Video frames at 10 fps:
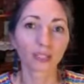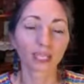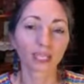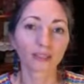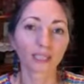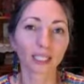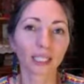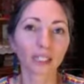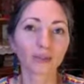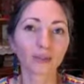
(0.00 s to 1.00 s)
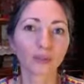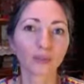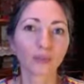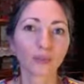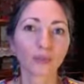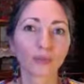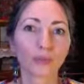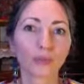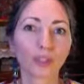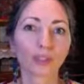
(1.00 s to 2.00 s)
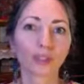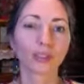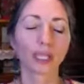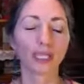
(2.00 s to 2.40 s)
exhale as you do the movement,